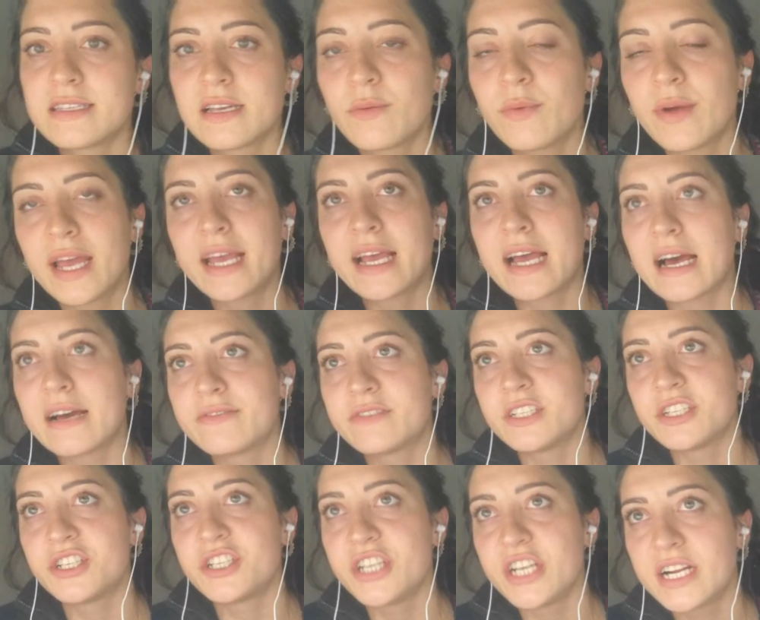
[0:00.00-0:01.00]
nights a week
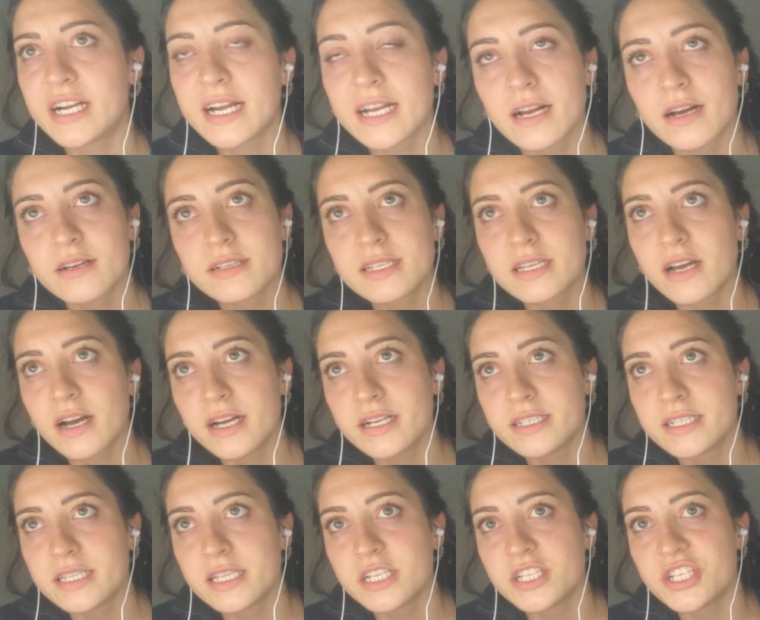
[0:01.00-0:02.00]
after shearing. I was
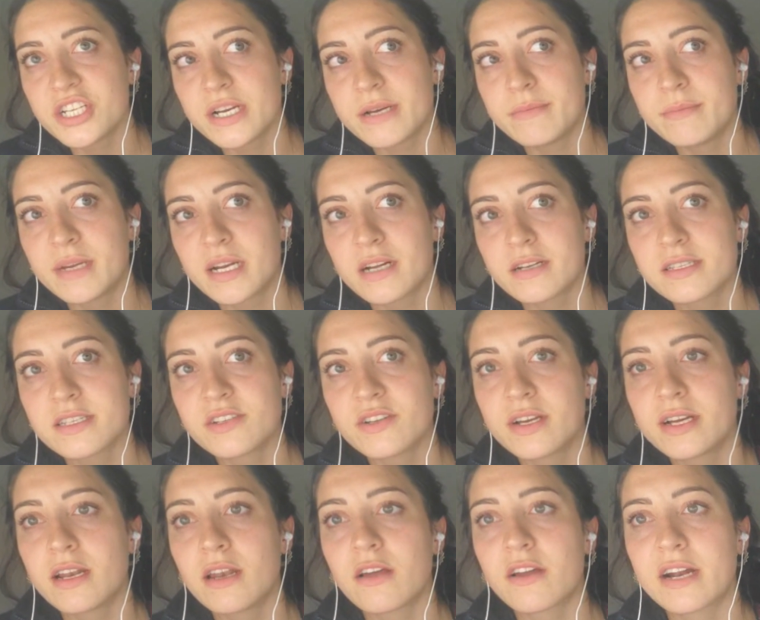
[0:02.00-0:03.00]
going to the gym and I was
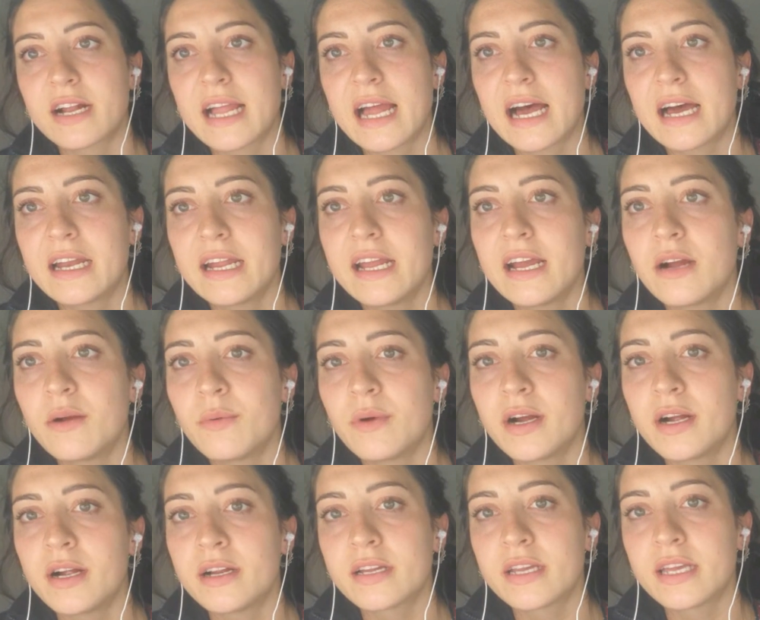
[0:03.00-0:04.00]
doing a lot of cardio
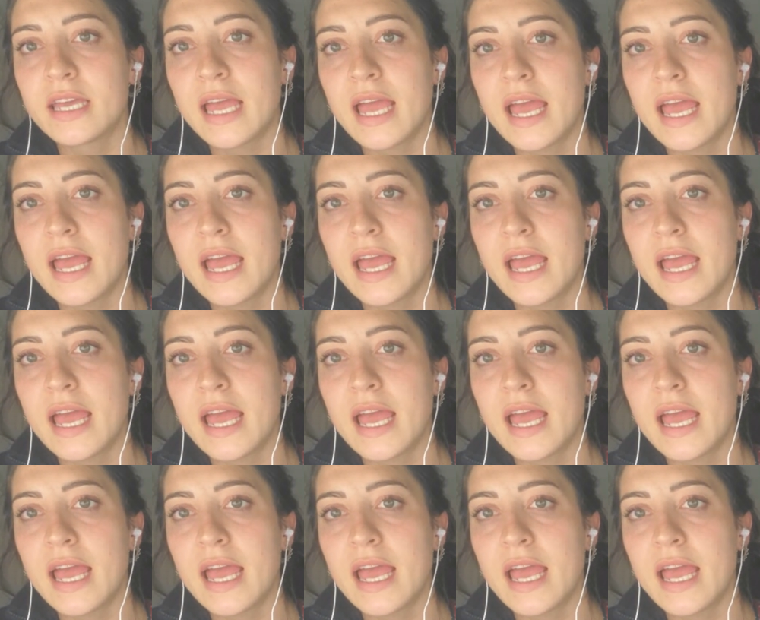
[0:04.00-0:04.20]
work